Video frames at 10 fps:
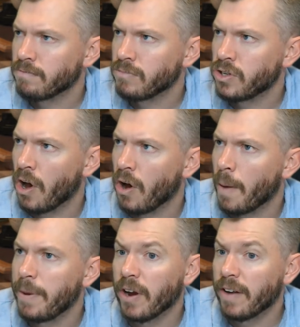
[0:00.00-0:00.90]
So a
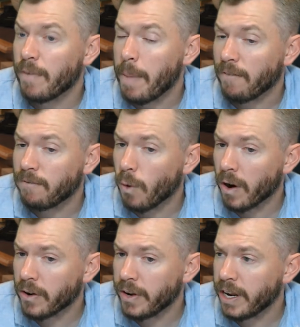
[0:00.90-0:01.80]
period of about
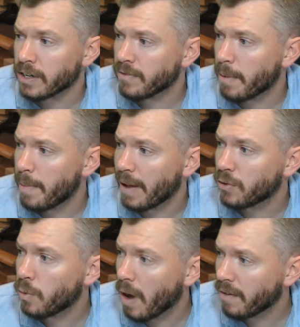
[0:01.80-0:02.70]
400 years from about
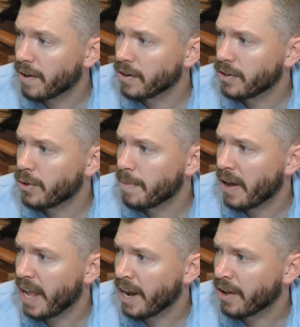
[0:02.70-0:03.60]
1200 to
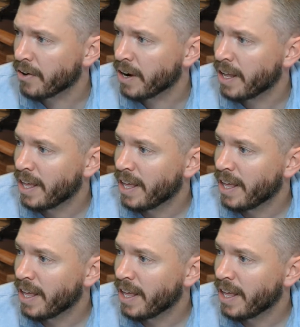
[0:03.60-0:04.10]
about 800.